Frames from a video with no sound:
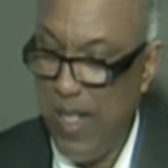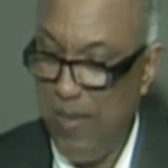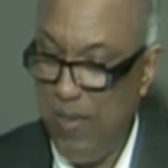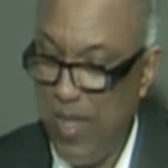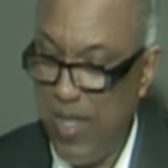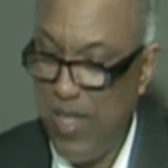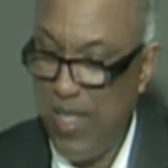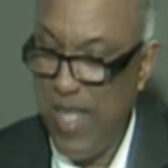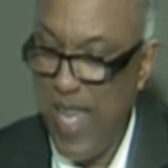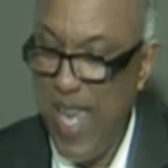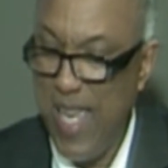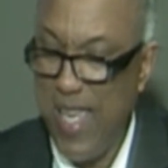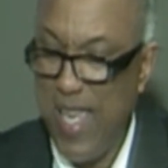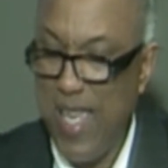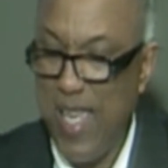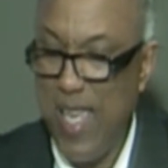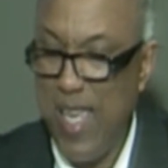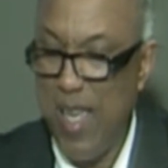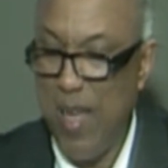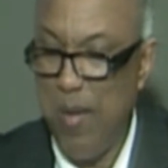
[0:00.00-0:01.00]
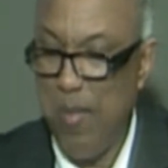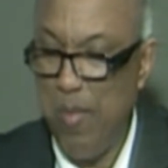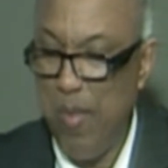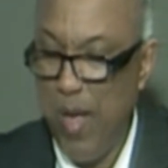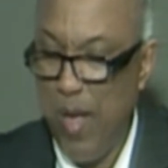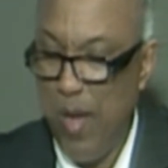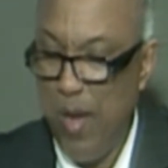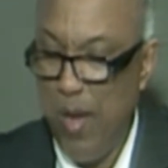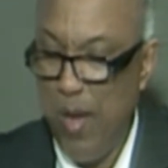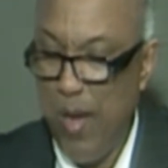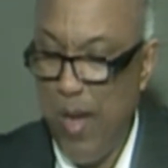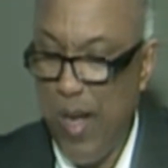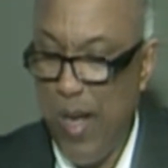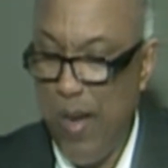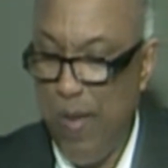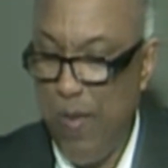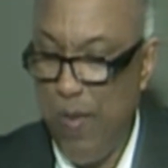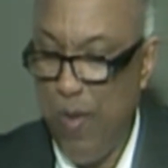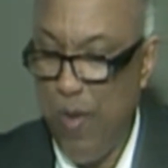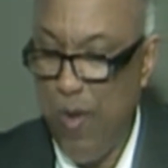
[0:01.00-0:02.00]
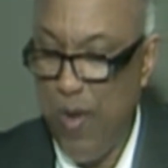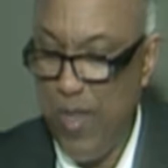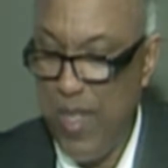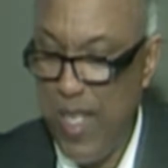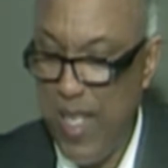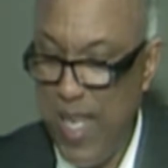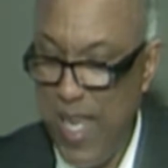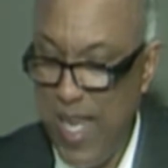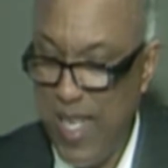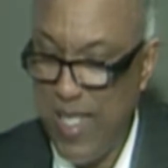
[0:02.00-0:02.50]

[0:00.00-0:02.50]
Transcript: just thanking Him for the